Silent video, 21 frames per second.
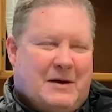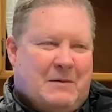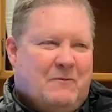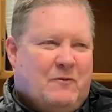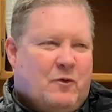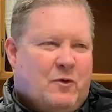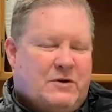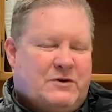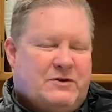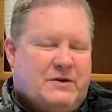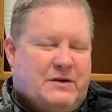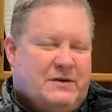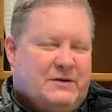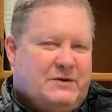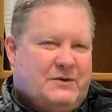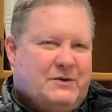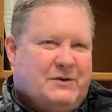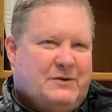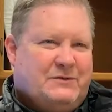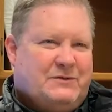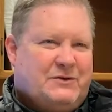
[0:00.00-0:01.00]
I'm fortunate
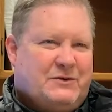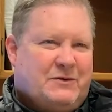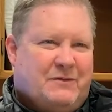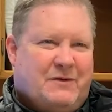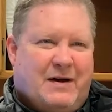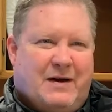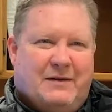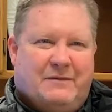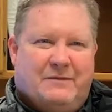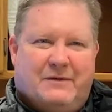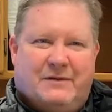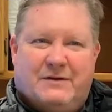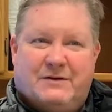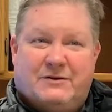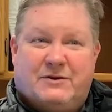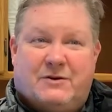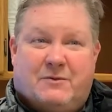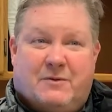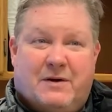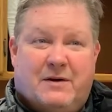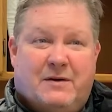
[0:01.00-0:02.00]
to have survived
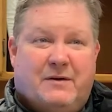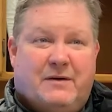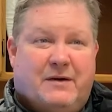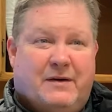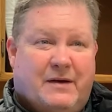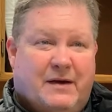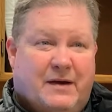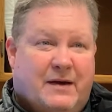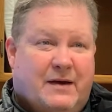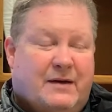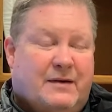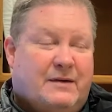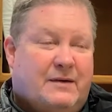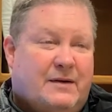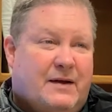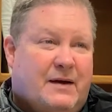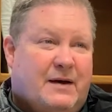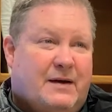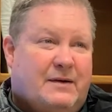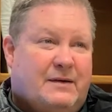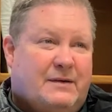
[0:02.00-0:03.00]
this career, and
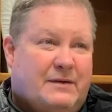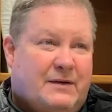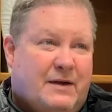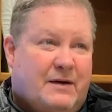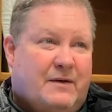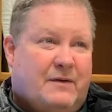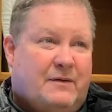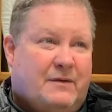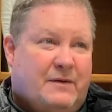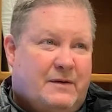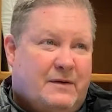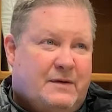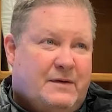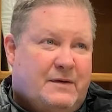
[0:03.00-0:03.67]
uh, you know,